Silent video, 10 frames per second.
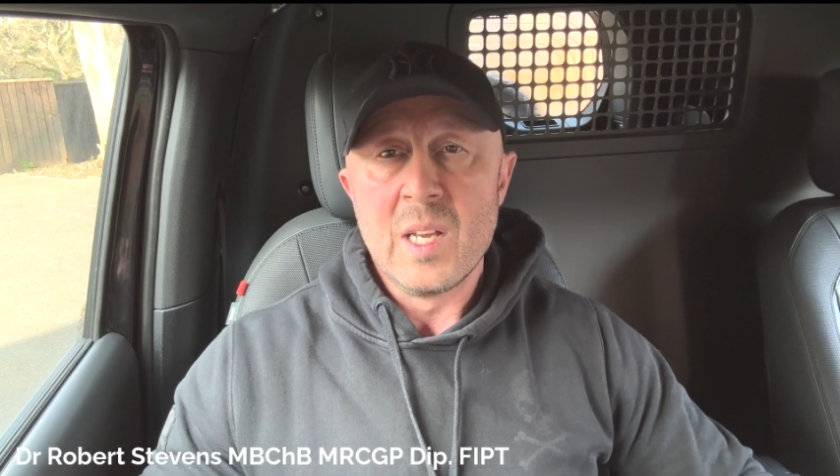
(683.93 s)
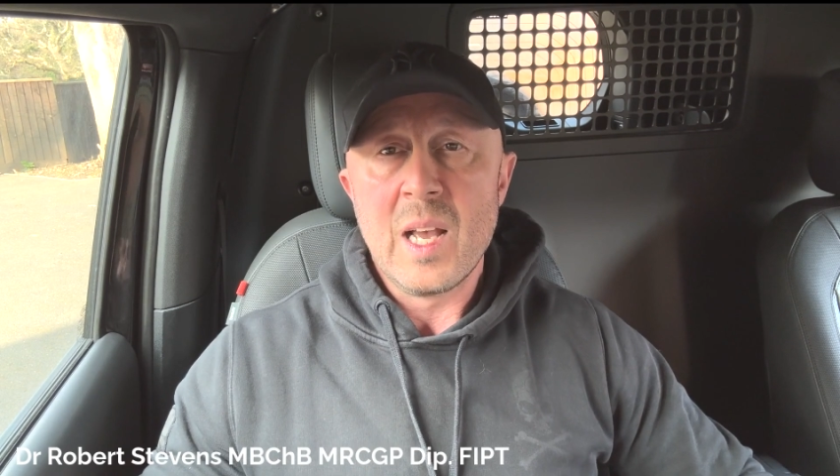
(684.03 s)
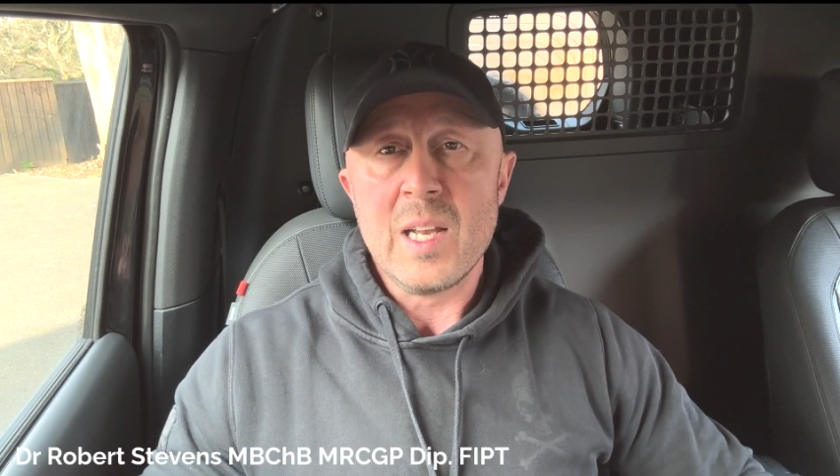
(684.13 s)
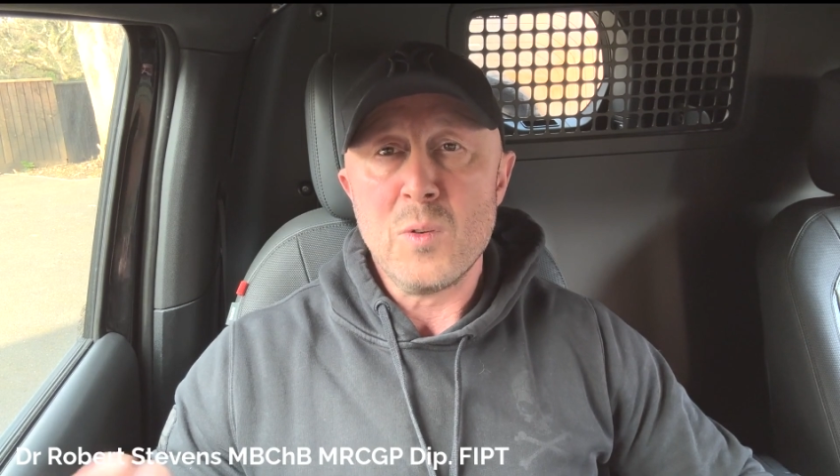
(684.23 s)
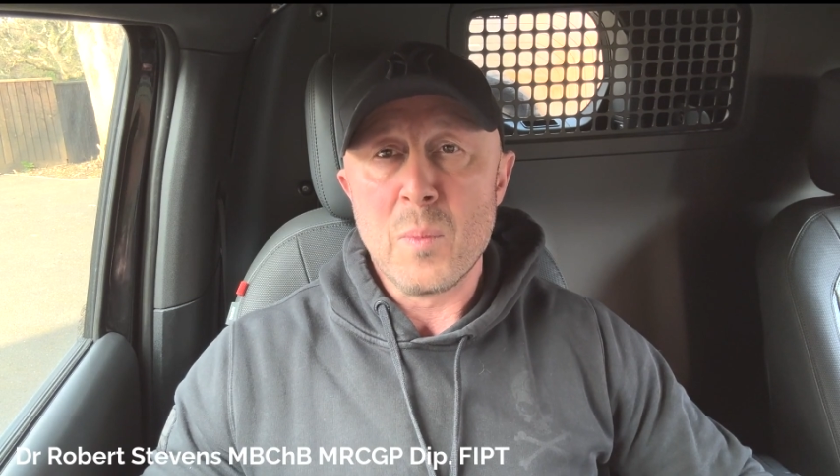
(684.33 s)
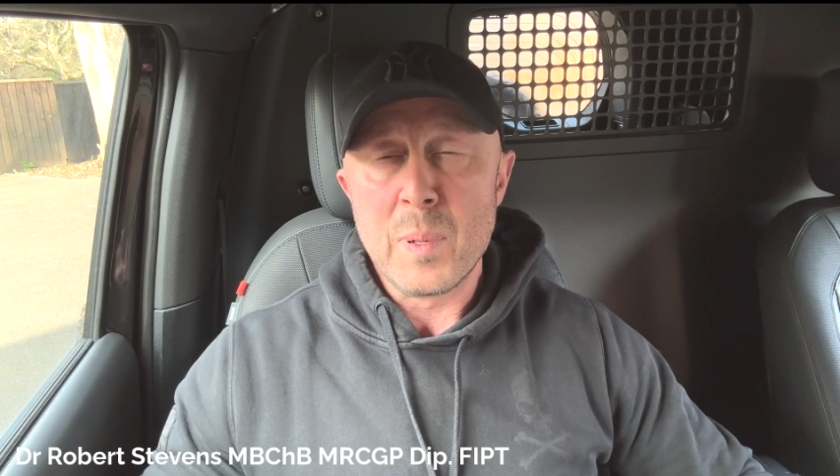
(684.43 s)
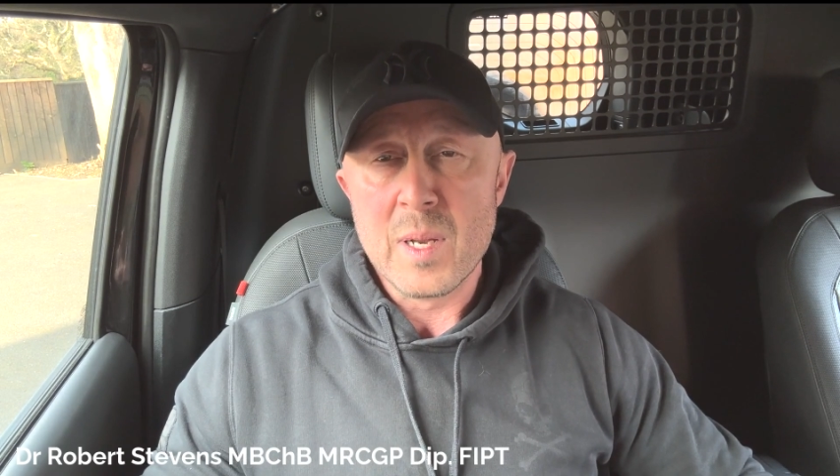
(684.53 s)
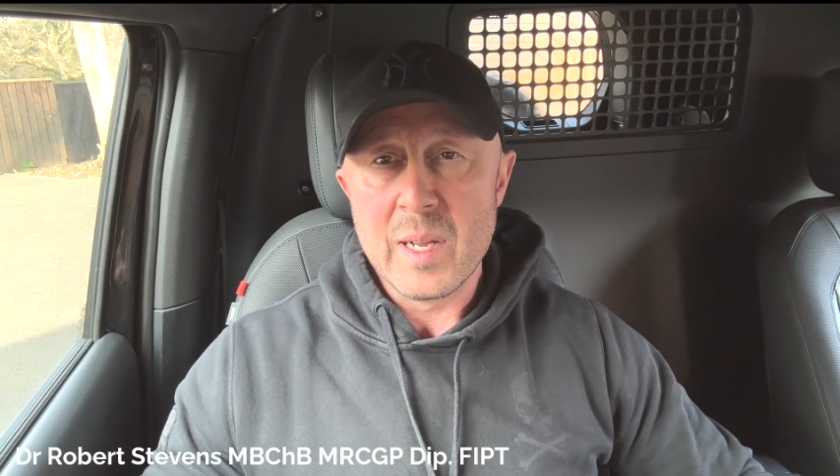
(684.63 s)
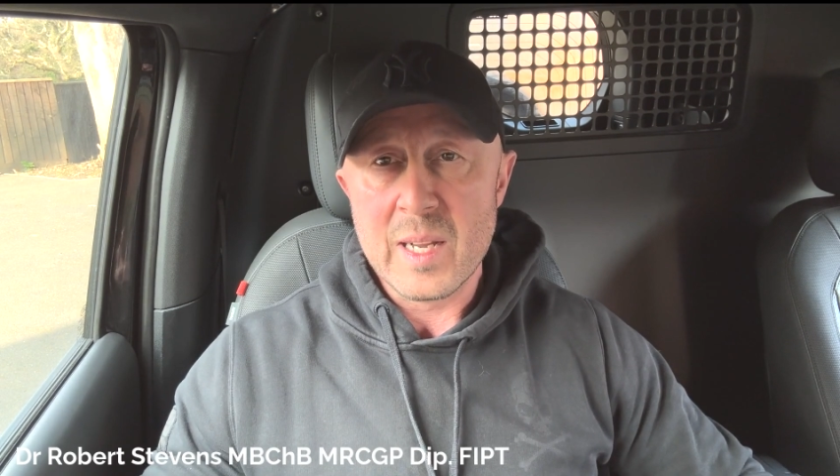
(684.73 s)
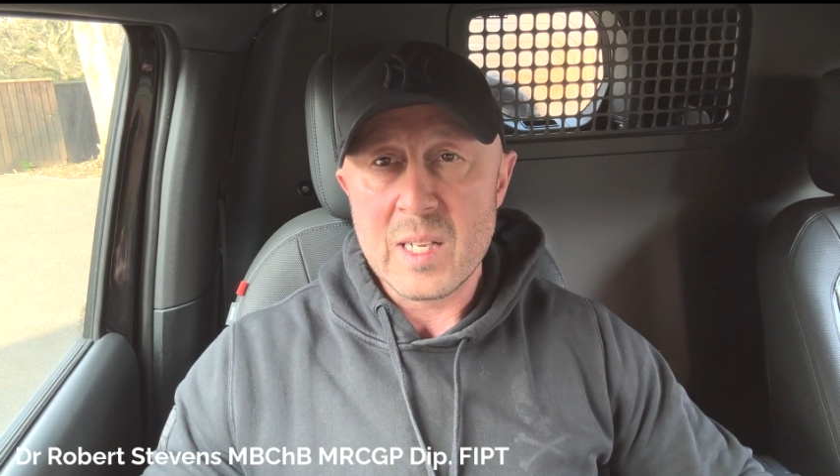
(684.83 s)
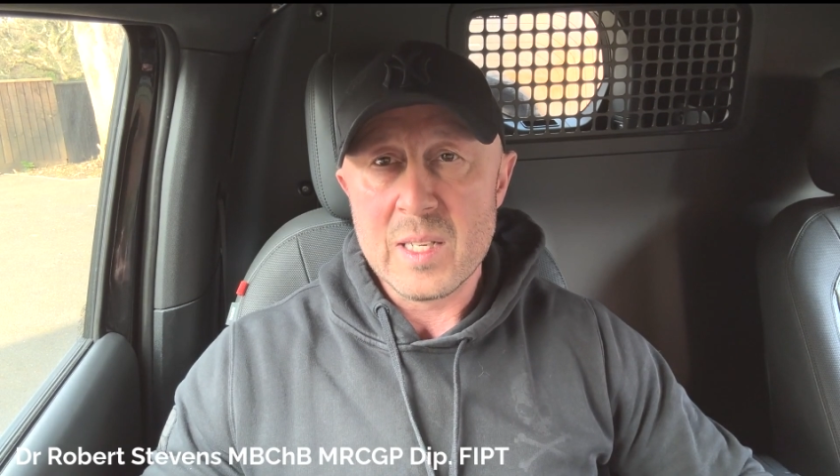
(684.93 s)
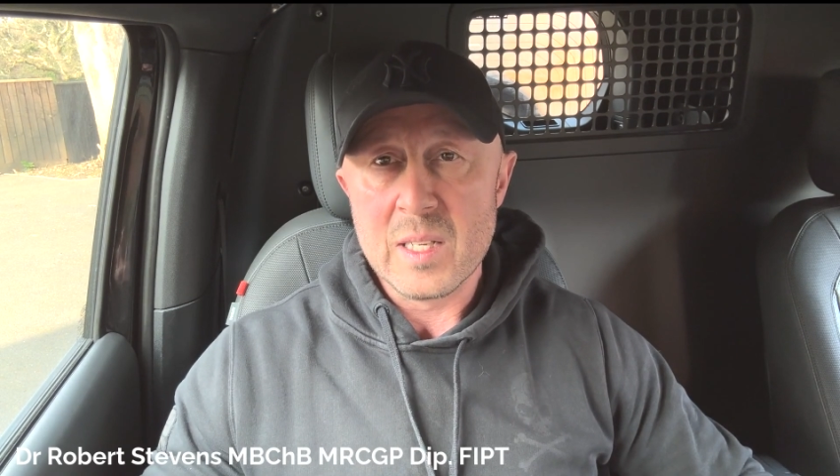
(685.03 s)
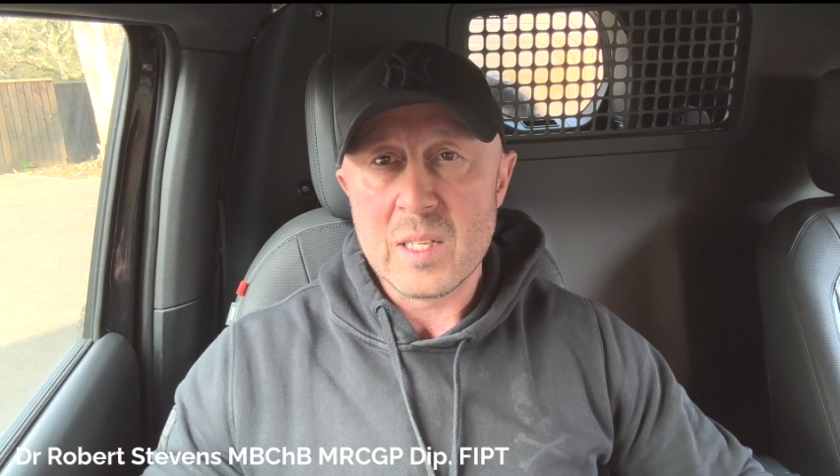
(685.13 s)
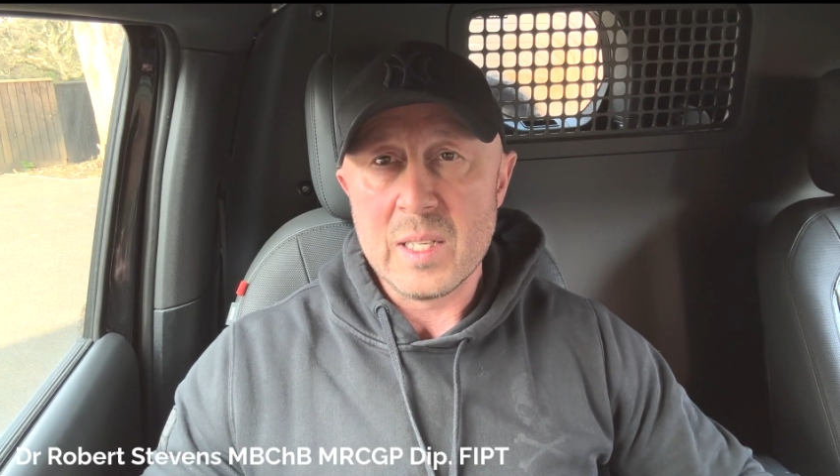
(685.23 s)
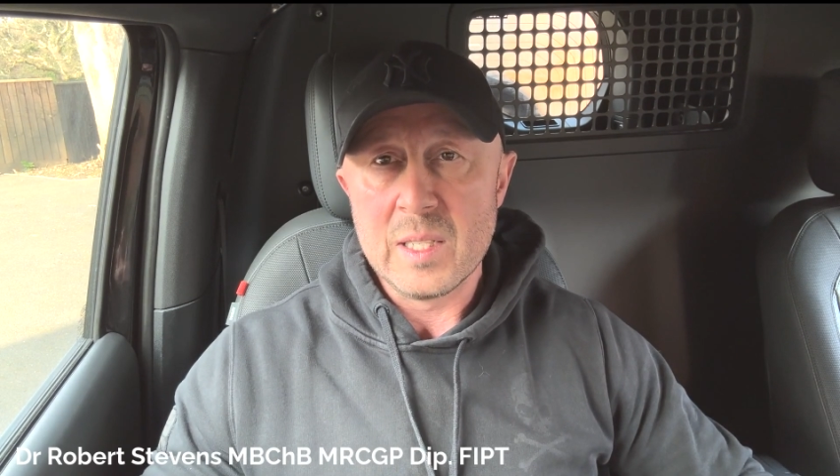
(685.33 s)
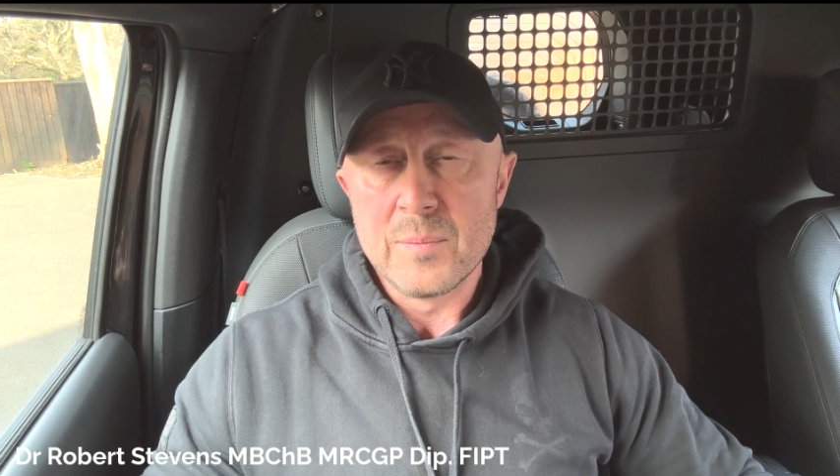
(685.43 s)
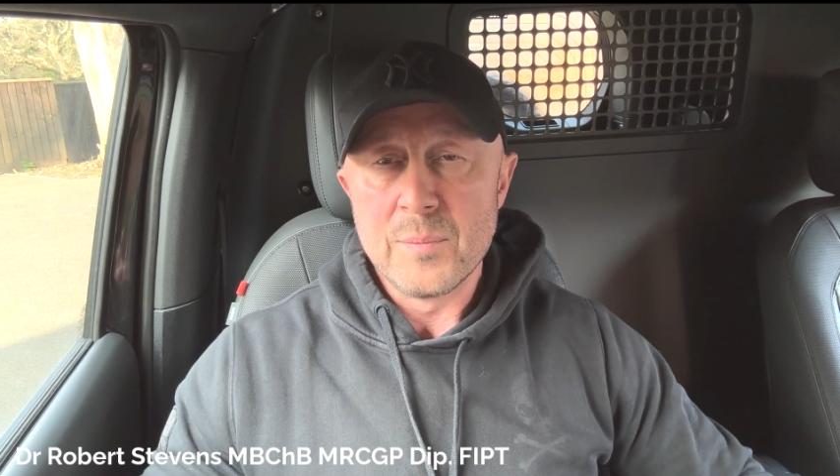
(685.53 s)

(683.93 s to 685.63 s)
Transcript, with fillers: and you apply it clinically.